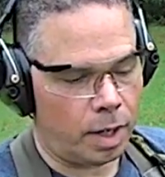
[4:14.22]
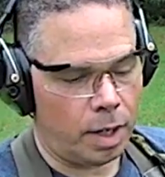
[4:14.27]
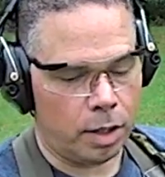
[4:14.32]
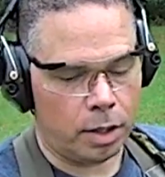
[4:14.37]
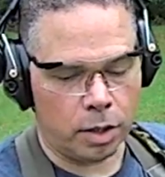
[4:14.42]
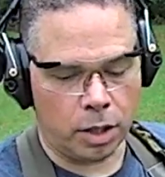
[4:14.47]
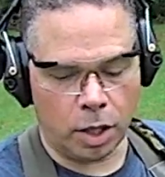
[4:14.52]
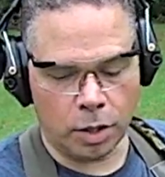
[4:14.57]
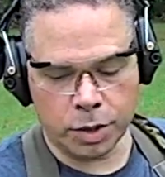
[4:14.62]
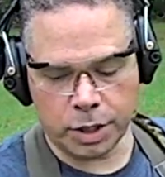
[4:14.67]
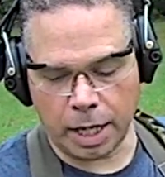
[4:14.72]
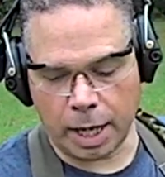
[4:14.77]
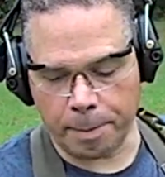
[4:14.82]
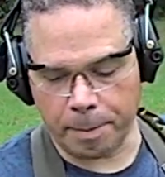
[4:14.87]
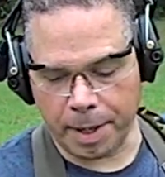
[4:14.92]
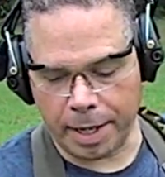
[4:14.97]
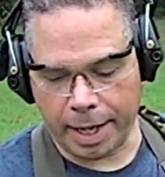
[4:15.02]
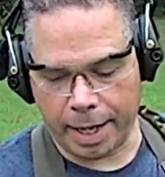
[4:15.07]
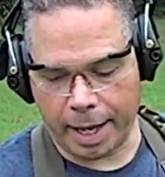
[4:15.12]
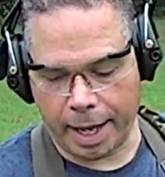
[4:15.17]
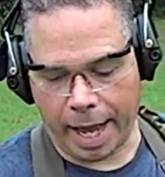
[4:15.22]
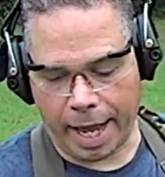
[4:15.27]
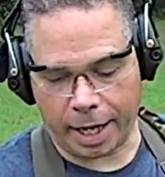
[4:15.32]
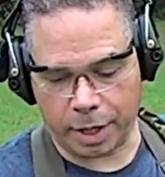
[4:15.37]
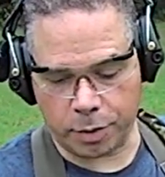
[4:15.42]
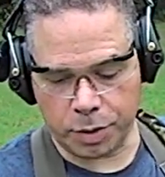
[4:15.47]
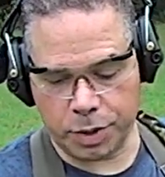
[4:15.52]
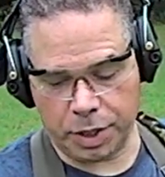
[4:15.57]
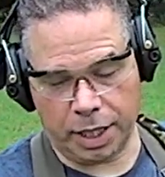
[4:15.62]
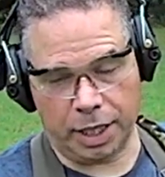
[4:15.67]
close-up
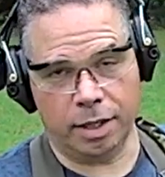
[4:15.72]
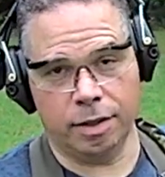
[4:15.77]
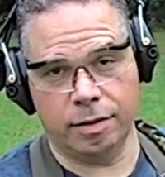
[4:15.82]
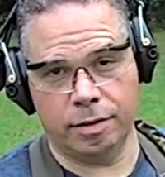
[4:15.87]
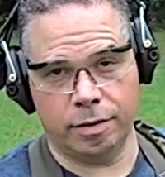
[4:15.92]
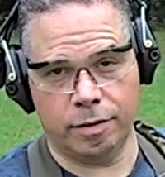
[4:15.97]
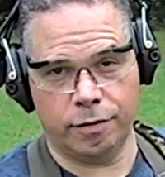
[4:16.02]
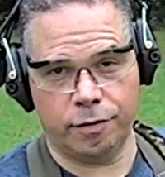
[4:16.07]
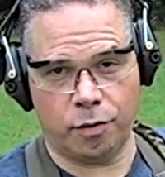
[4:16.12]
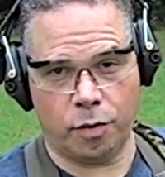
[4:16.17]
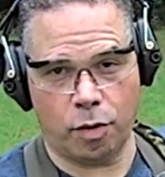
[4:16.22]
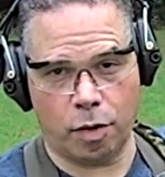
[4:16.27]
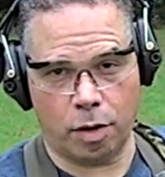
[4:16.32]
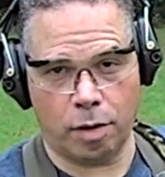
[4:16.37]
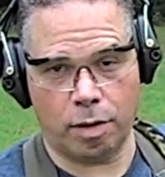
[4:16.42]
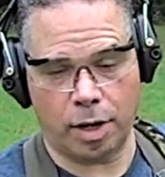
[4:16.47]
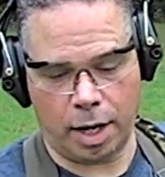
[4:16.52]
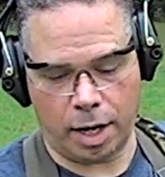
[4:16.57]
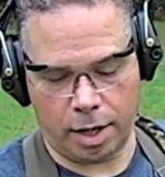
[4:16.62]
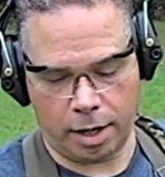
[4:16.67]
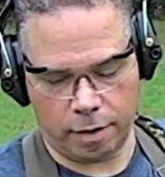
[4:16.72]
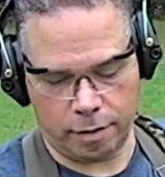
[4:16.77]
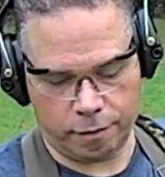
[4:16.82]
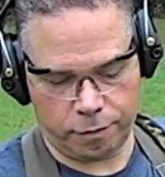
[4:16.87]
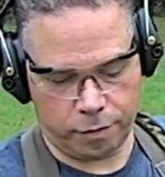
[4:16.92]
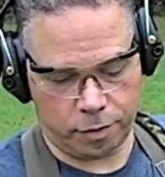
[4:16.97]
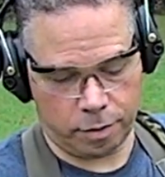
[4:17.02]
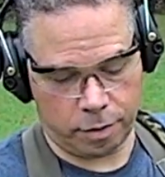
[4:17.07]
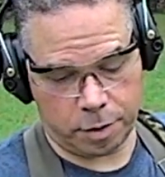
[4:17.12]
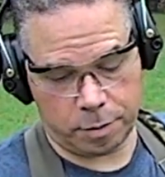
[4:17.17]
accuracy, for
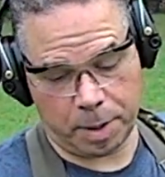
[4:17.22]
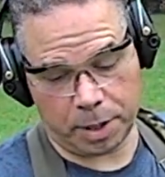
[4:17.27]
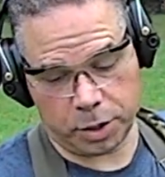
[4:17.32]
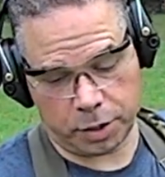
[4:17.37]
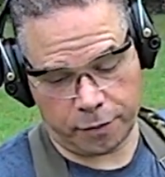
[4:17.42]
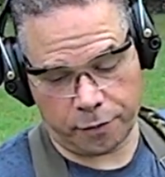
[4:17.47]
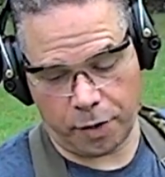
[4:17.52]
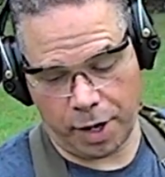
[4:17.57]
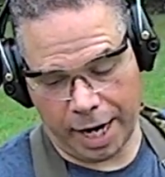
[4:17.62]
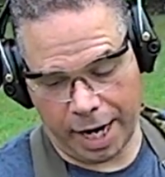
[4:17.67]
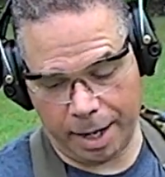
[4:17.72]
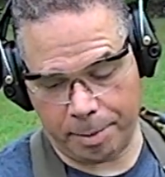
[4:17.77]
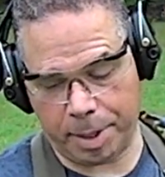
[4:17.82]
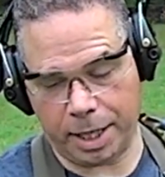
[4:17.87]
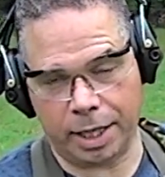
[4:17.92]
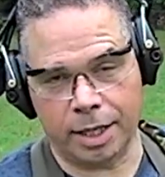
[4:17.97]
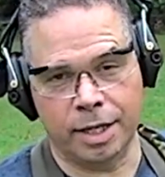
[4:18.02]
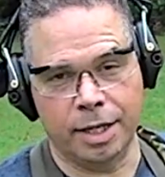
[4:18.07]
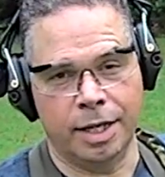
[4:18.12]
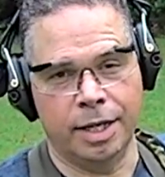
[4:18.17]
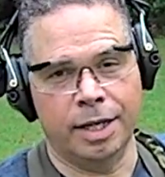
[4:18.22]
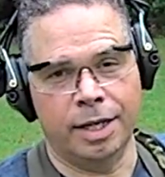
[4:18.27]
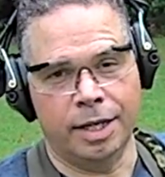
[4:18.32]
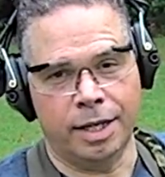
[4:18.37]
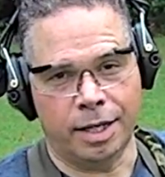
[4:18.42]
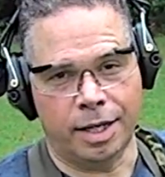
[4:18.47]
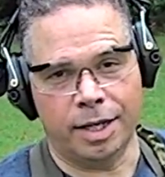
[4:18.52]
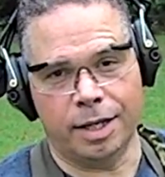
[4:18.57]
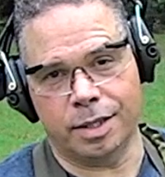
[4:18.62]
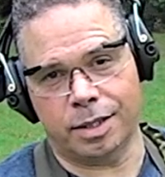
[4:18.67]
especially for aiming,
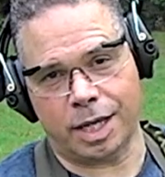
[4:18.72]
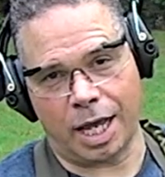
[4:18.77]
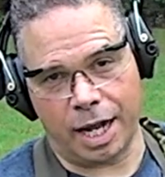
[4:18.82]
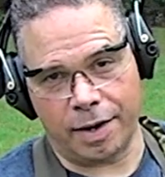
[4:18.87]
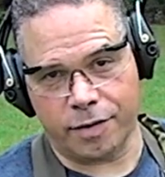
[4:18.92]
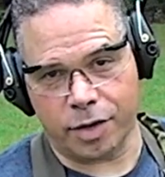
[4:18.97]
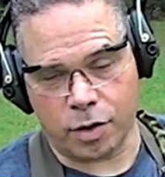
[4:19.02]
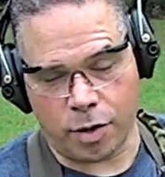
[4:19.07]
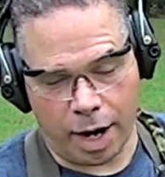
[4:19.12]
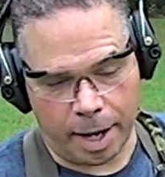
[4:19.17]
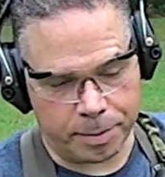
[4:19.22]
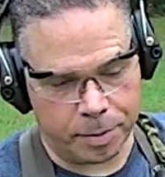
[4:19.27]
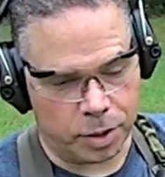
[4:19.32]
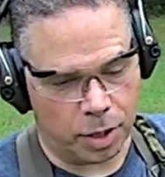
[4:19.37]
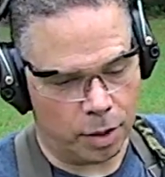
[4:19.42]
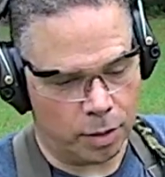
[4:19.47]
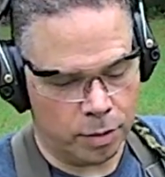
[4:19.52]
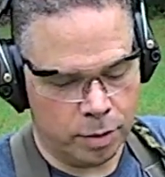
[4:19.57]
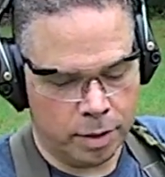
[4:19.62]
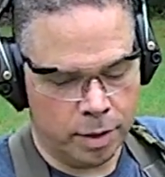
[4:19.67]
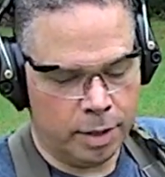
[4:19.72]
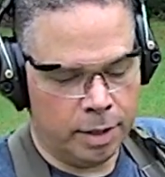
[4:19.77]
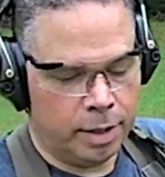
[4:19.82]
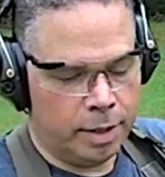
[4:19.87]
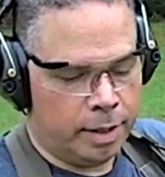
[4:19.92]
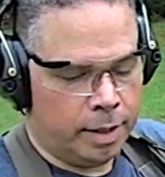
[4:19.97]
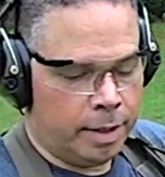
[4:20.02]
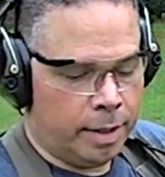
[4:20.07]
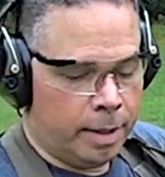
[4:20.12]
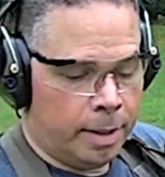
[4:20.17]
is kind of a crap show.
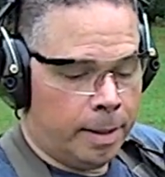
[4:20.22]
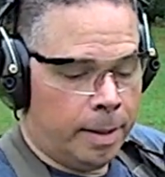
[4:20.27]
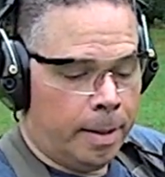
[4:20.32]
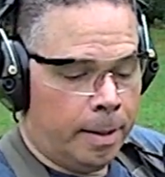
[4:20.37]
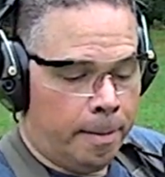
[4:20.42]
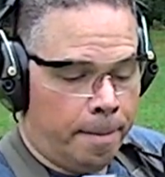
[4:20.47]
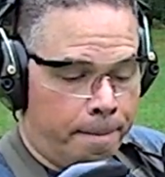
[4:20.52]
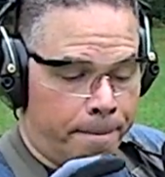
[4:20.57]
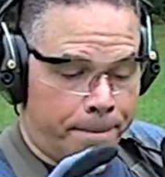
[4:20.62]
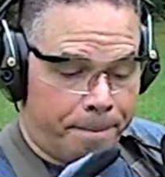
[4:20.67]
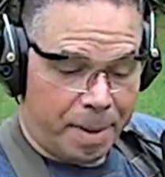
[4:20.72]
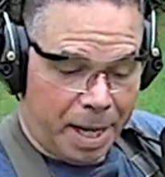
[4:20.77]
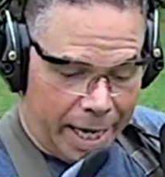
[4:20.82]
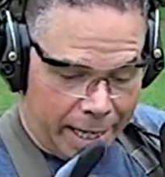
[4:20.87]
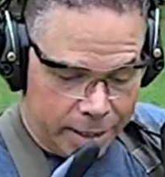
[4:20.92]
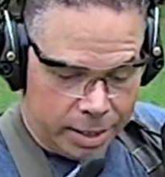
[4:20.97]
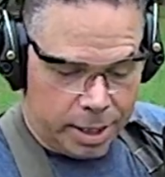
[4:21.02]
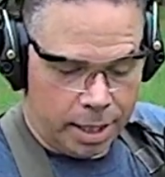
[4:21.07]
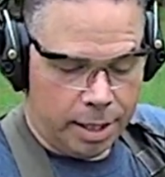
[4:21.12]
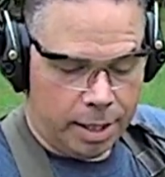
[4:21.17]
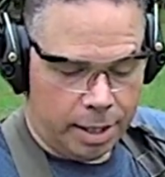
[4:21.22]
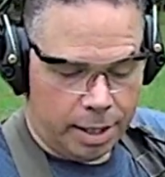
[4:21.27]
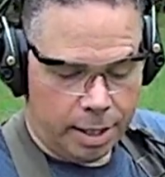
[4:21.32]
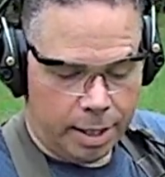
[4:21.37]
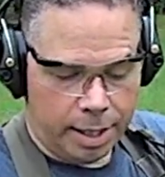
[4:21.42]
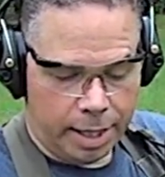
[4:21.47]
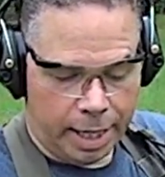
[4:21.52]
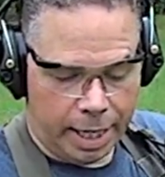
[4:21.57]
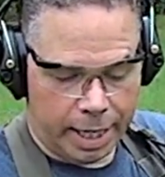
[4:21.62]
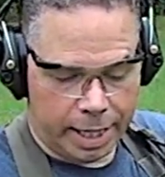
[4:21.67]
But
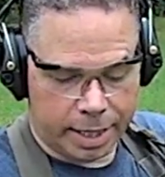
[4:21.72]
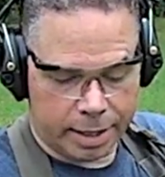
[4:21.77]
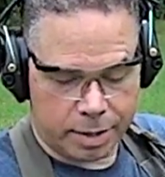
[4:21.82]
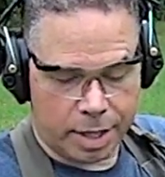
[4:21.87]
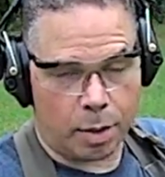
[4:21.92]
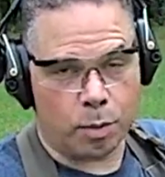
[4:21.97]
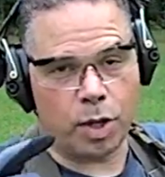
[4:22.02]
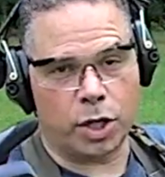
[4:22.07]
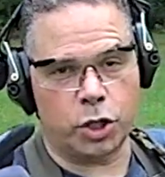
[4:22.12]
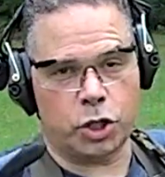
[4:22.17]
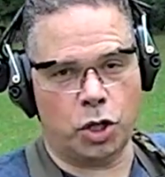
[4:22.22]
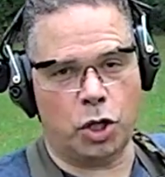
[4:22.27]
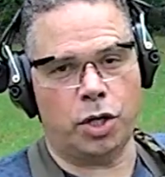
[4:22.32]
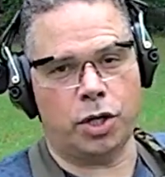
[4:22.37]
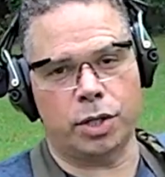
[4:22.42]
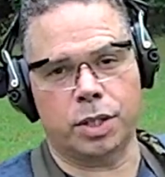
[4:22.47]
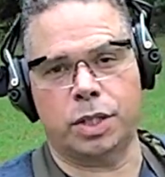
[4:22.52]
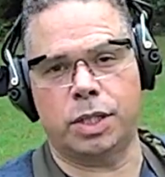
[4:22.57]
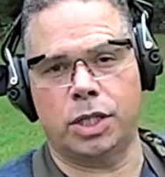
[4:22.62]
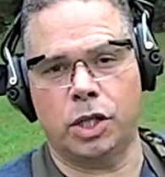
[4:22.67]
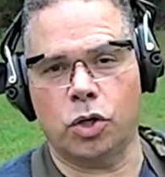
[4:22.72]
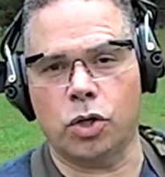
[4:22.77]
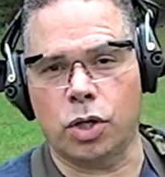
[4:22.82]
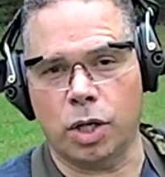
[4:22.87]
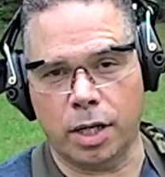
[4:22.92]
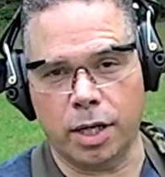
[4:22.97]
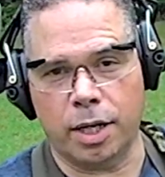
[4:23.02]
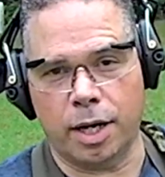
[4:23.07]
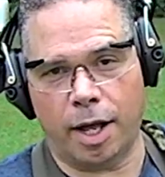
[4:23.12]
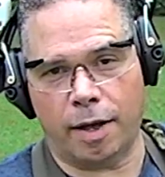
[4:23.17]
it is, I want to show you, it's still
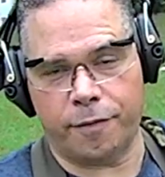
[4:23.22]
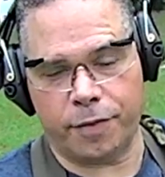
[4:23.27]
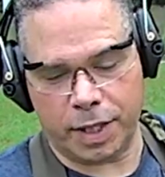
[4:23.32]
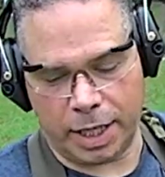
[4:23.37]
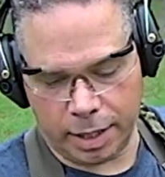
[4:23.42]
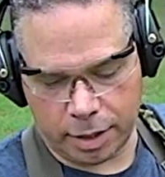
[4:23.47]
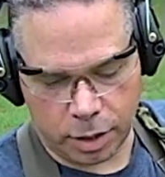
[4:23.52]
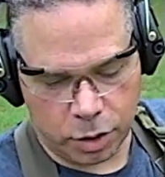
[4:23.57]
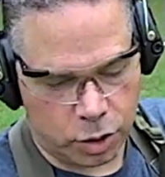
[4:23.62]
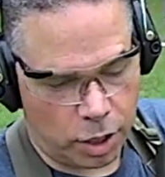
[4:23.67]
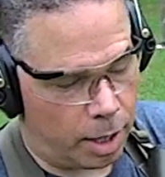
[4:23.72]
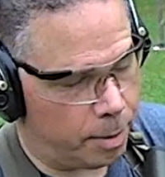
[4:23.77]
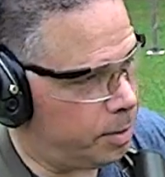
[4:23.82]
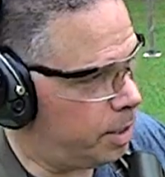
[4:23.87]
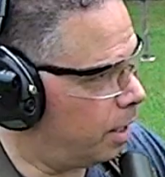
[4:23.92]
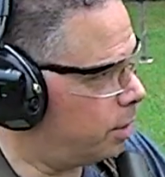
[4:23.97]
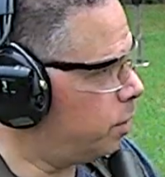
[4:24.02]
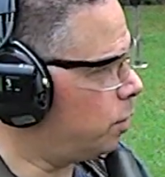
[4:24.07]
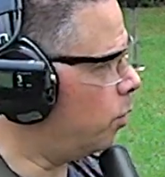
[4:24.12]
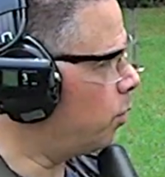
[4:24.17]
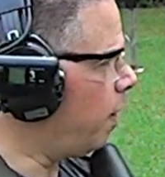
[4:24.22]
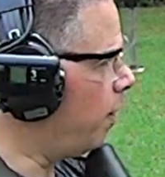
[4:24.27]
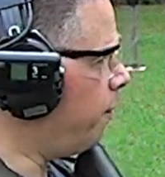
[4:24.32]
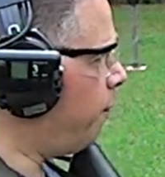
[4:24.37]
good enough to get the job done. So we're at